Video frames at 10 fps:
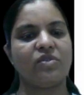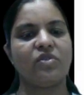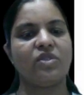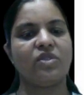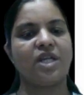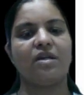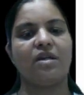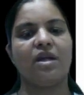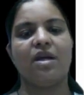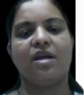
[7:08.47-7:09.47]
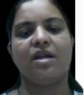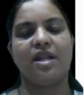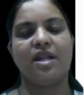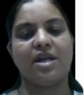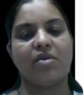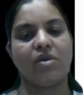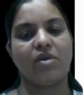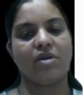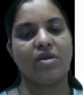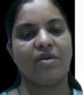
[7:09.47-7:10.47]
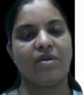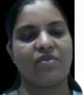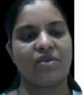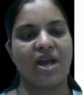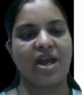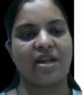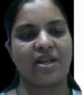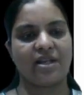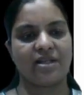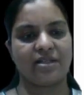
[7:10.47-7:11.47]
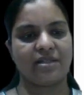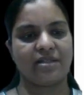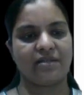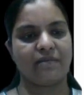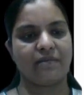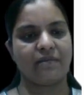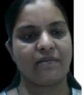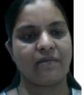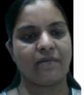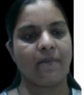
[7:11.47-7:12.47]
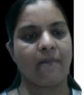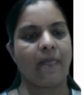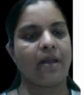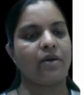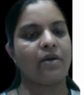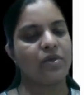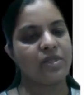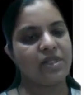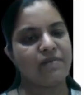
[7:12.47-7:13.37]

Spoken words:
to check data quality before analysis. Closing